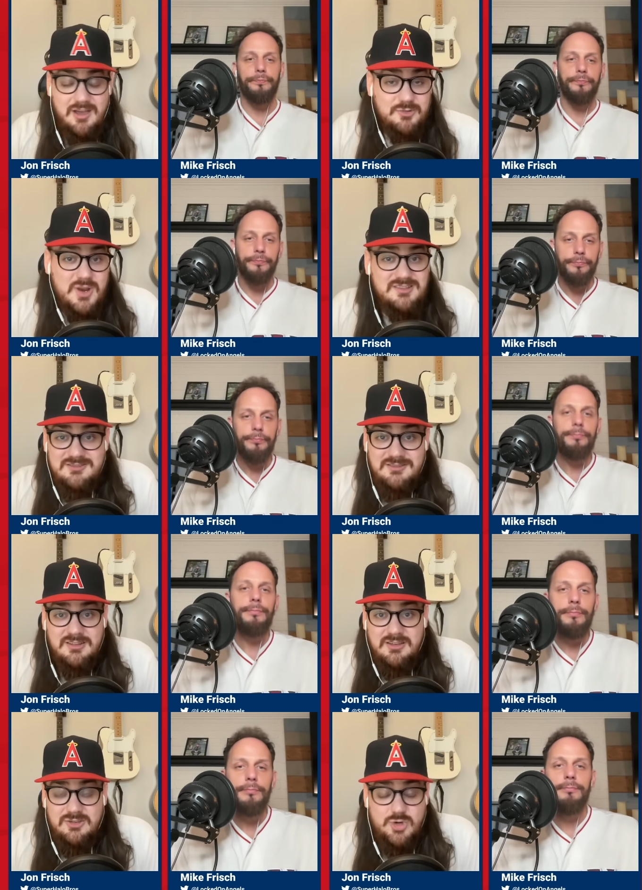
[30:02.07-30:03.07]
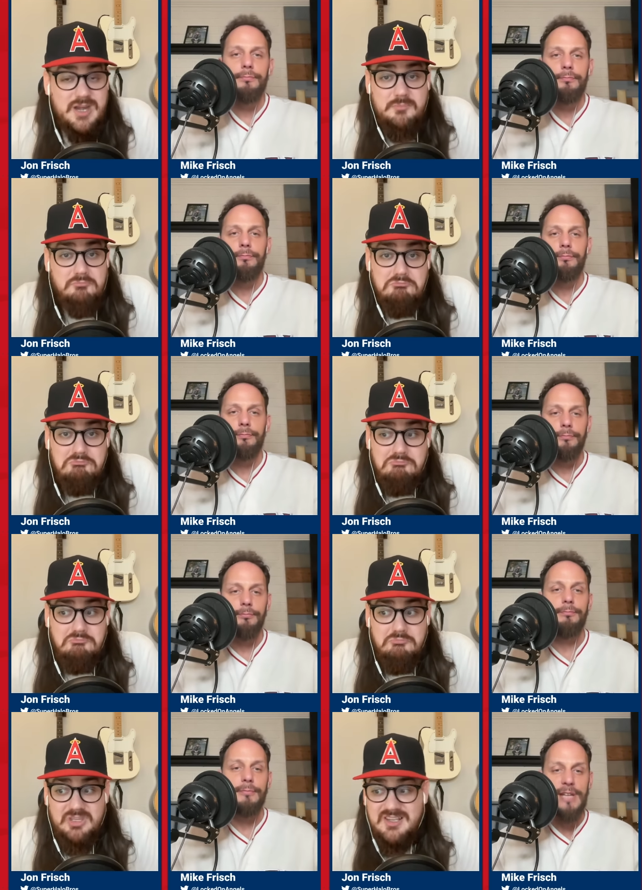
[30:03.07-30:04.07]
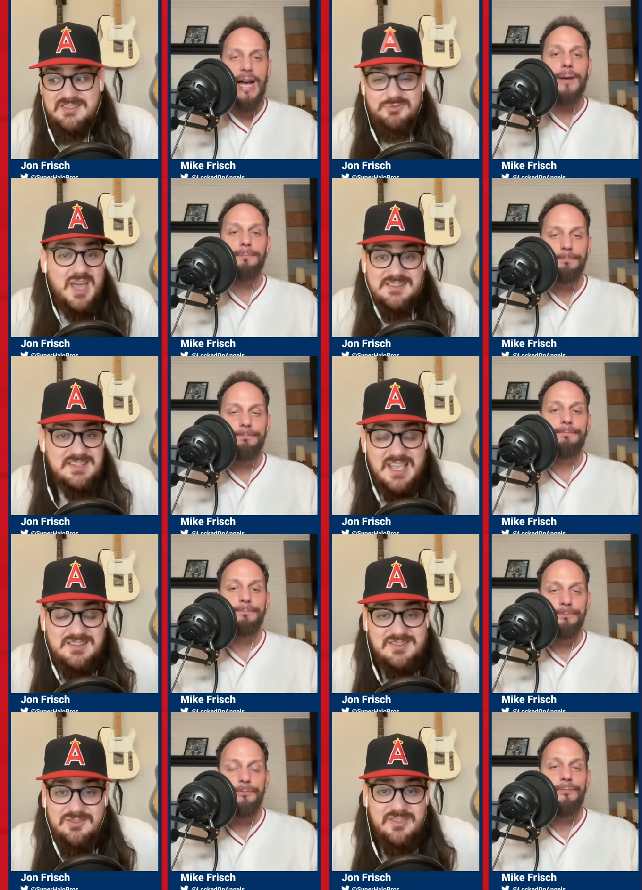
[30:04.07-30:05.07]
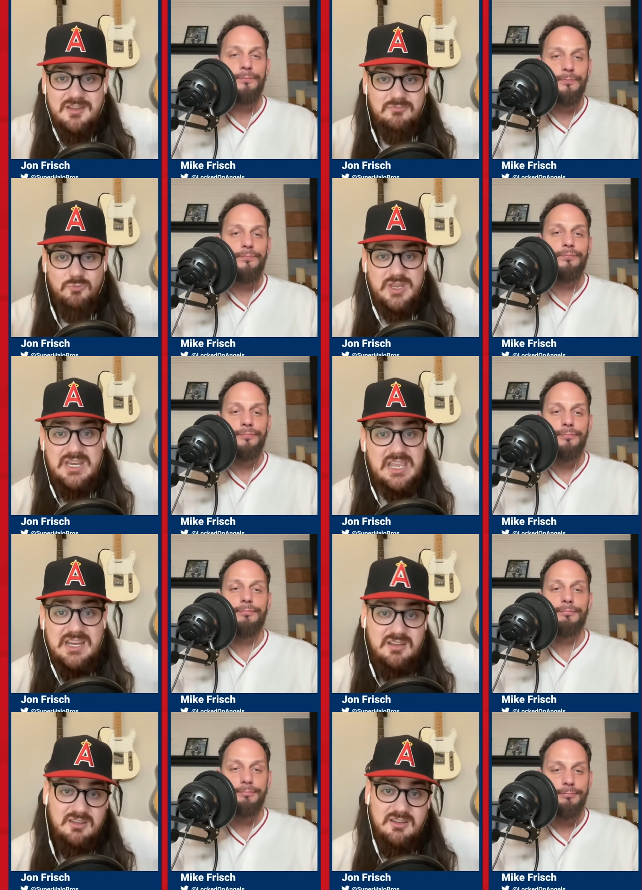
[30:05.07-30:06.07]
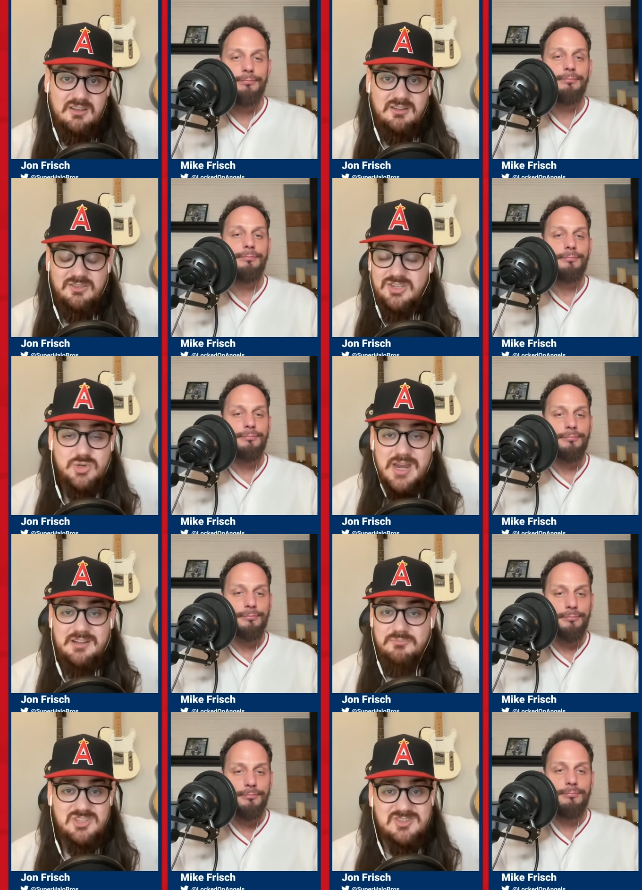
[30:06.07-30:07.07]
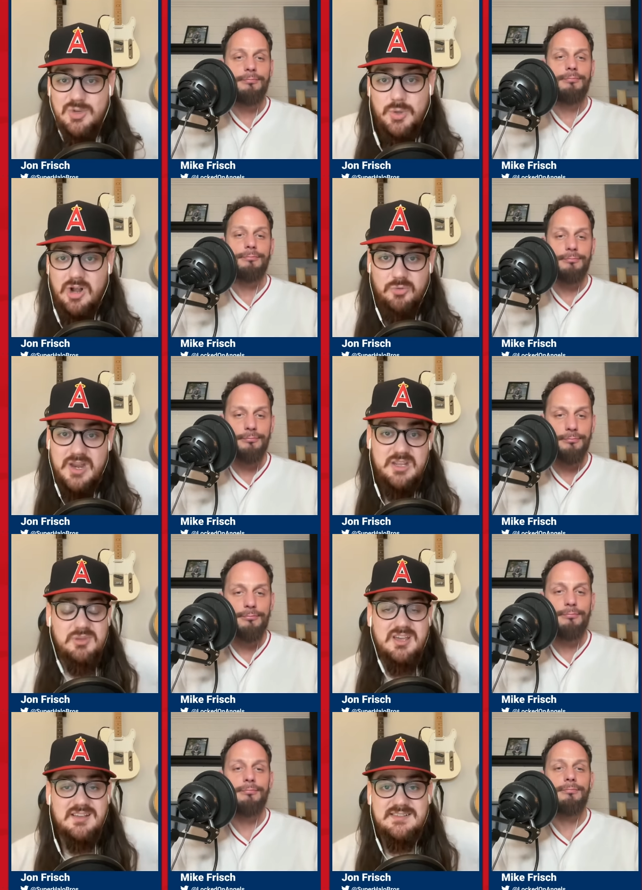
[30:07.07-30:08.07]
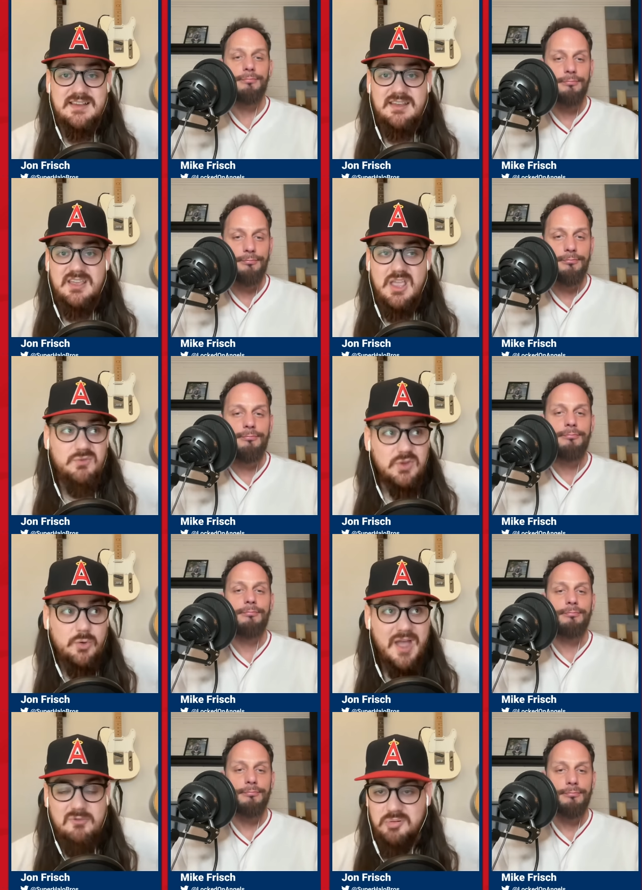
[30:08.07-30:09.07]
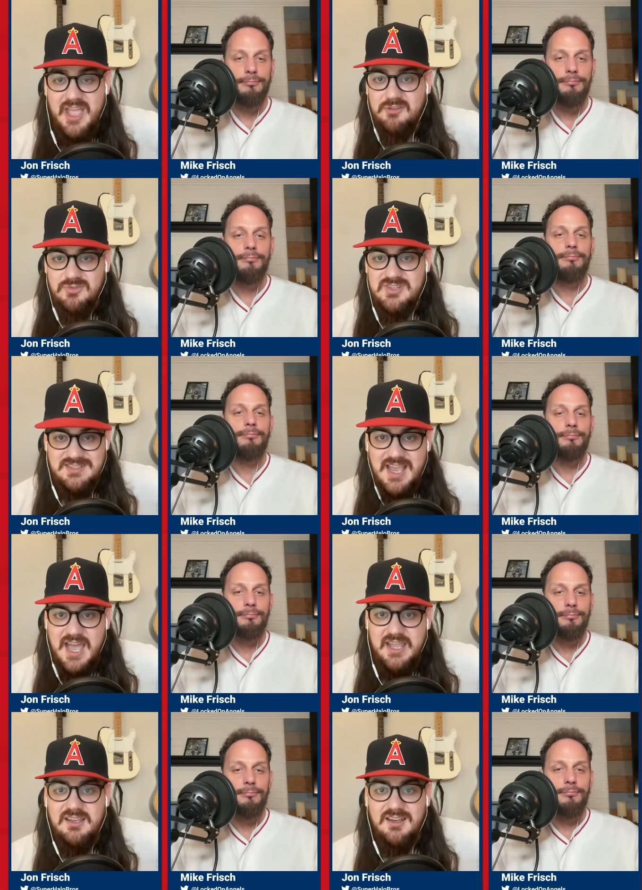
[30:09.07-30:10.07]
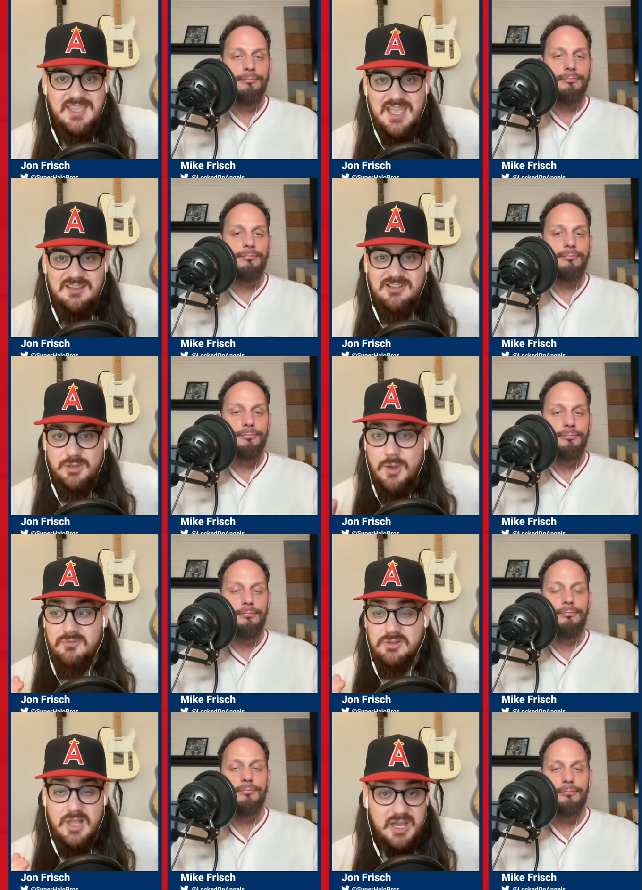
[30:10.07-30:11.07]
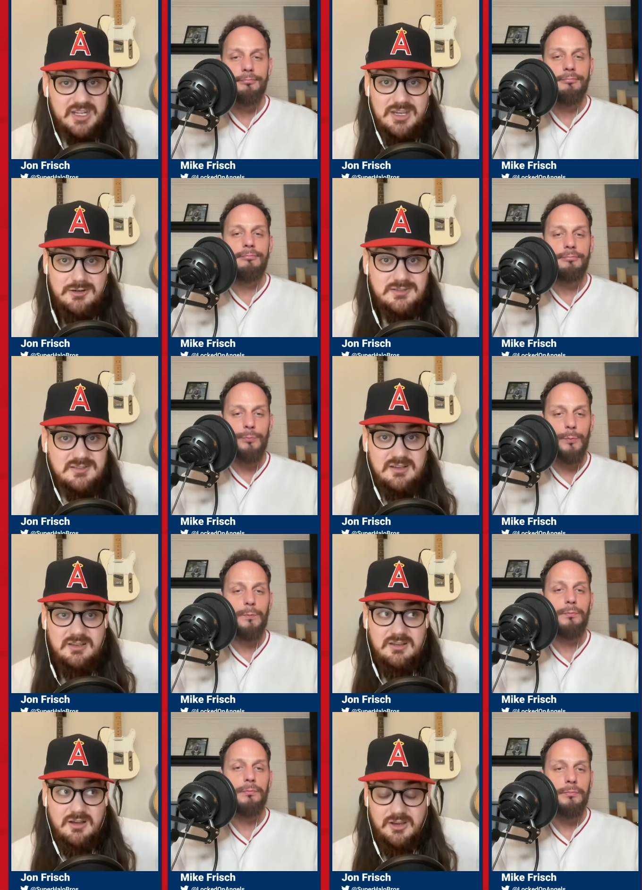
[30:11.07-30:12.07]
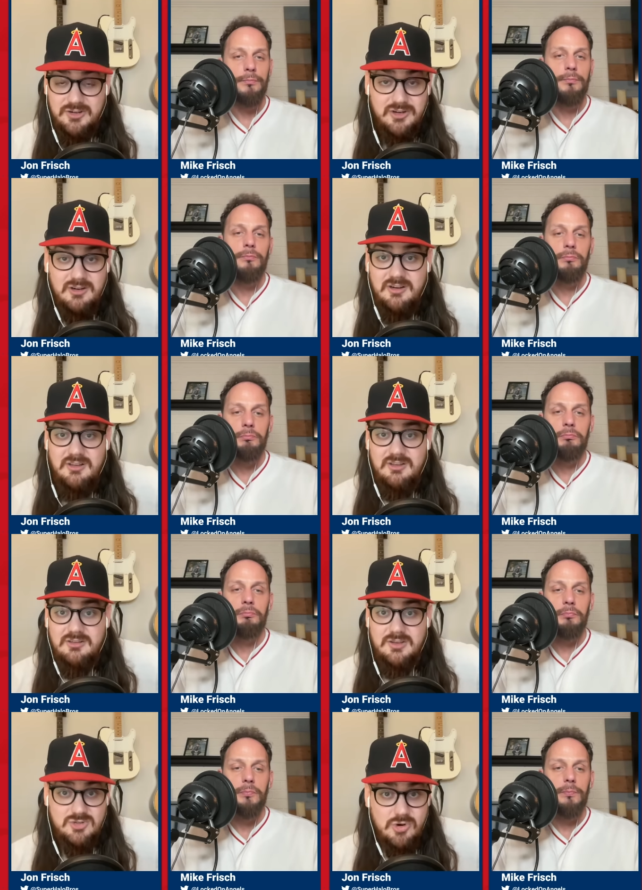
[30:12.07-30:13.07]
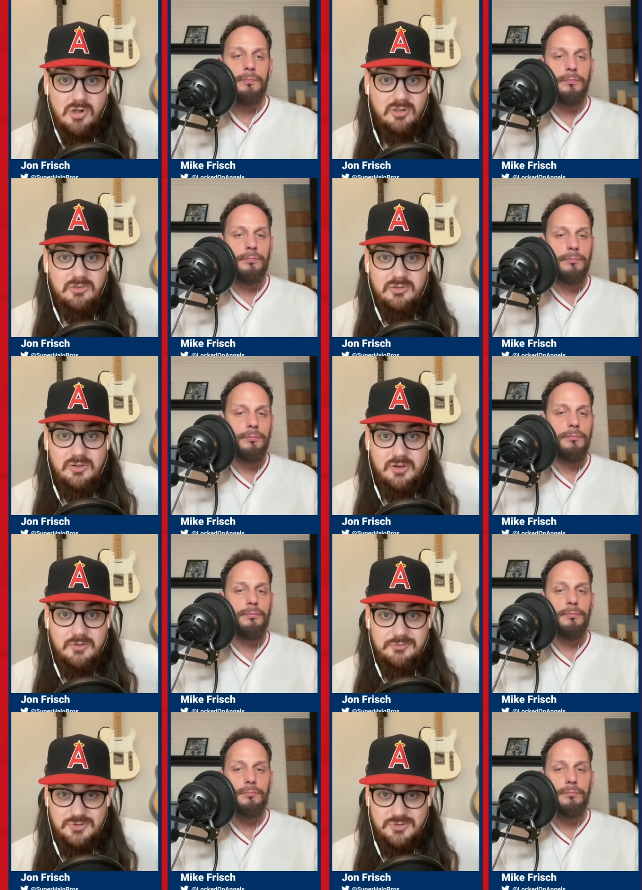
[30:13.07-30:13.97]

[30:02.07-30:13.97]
Speaker 1: Otherwise, trade him because yeah. if that's the answer that we need, then trade him. Just do it already because if you don't have a plan for this guy, again, that you have a lot of years under control for